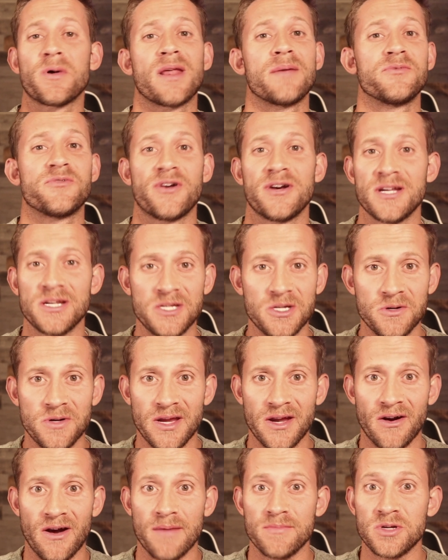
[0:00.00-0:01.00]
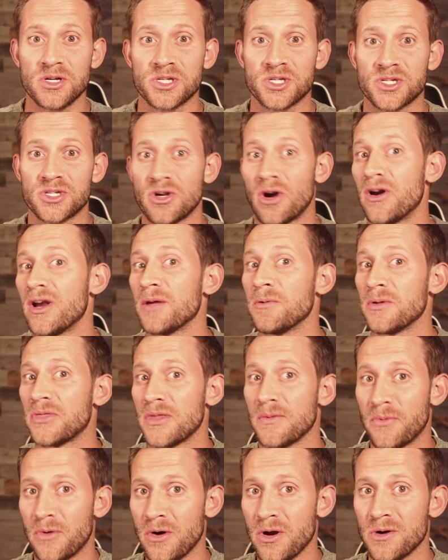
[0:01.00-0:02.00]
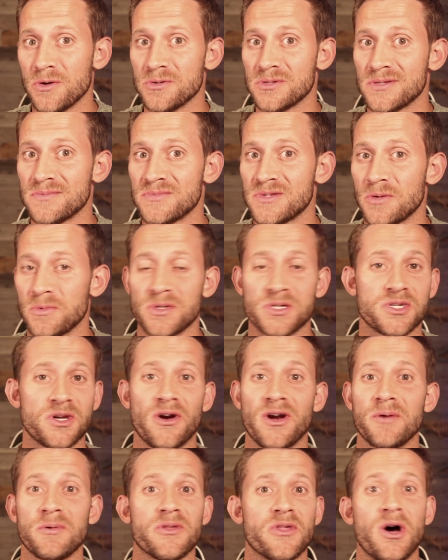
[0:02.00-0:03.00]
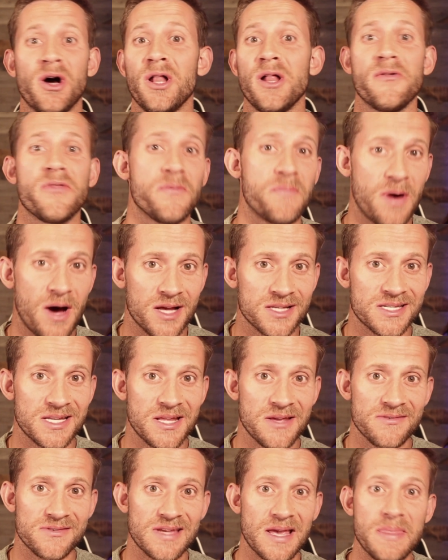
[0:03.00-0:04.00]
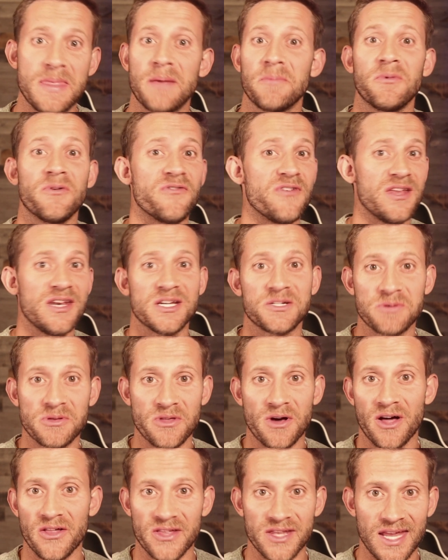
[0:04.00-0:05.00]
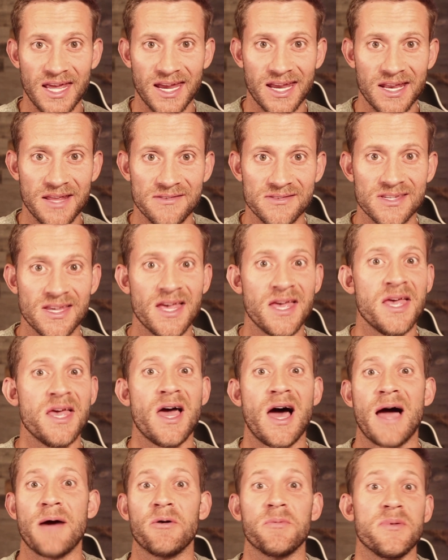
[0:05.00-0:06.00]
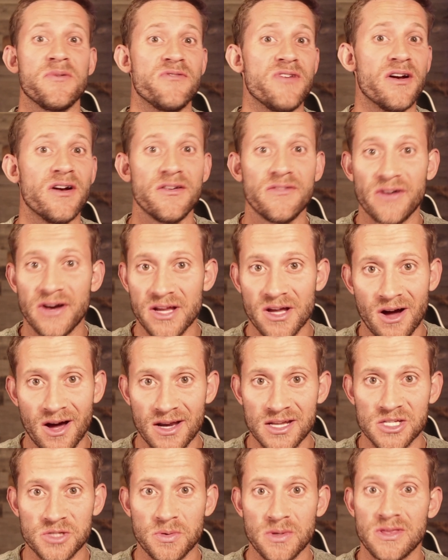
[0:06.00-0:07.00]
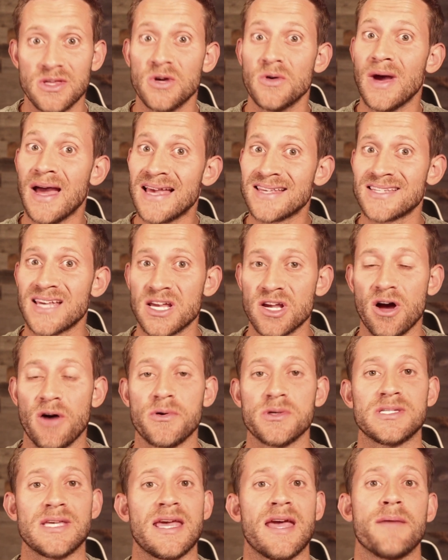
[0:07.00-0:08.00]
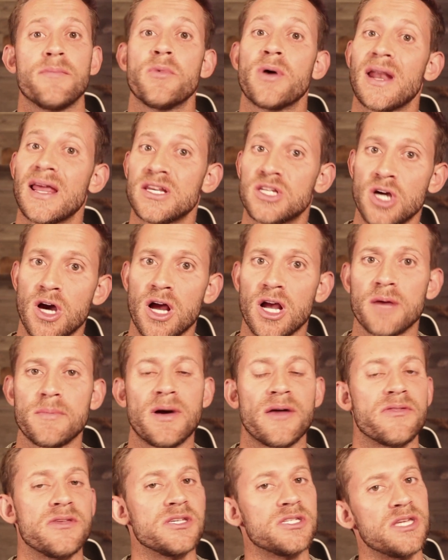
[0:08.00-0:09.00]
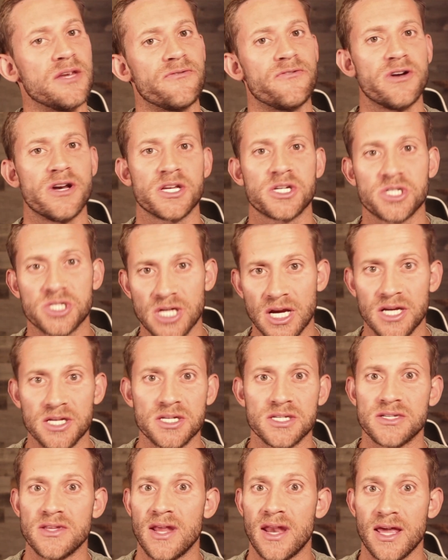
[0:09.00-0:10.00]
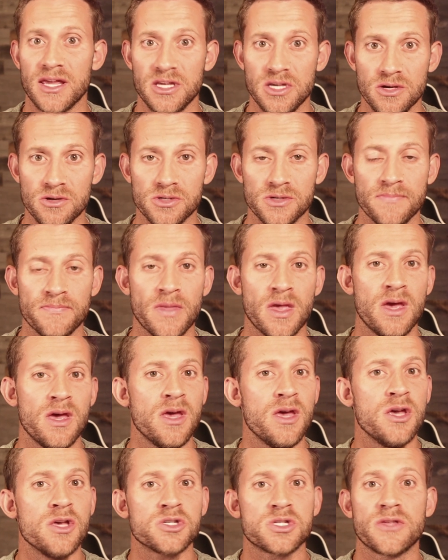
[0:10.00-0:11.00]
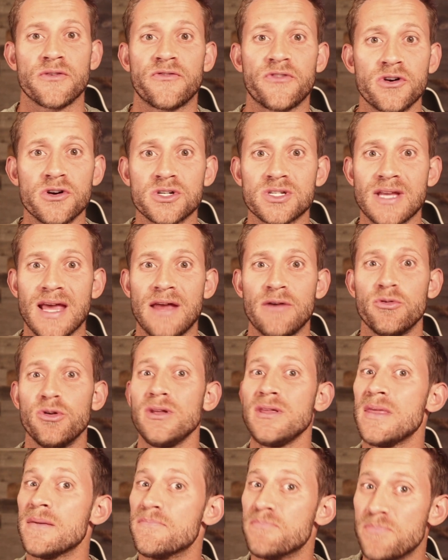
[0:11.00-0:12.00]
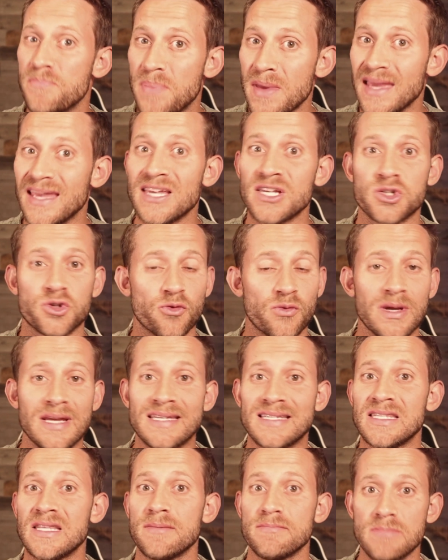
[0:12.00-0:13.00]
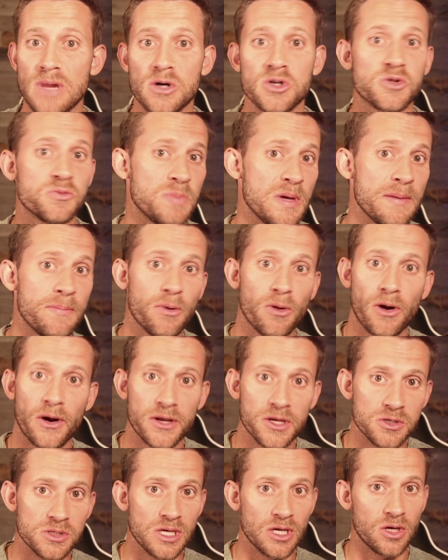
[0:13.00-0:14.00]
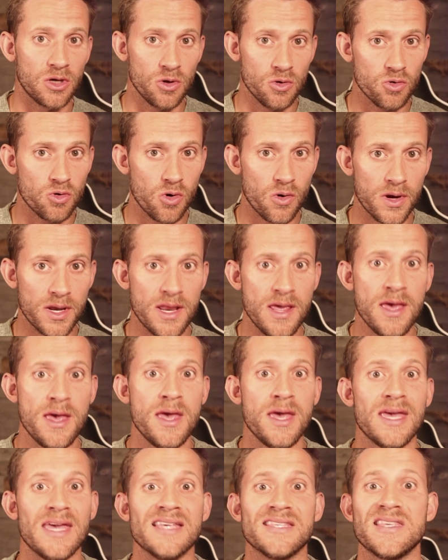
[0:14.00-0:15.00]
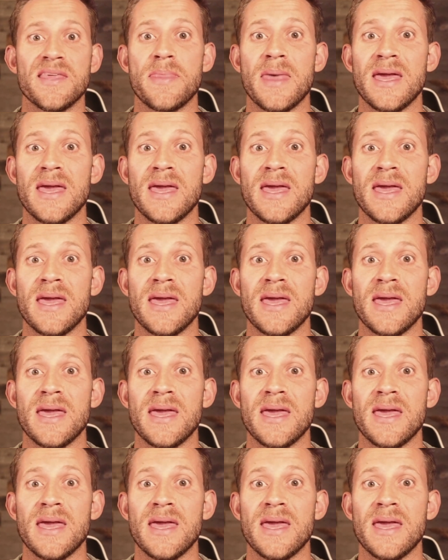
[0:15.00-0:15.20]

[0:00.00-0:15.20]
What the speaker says: what I'm trying to do here. I'm just starting with the pros. So we're starting with all of the positives and then we'll finish with all the negatives. I will be very, very honest with you, as I always am when I talk about these different exchanges that I use. So the first and really the biggest reason that most people are using Kucoin is that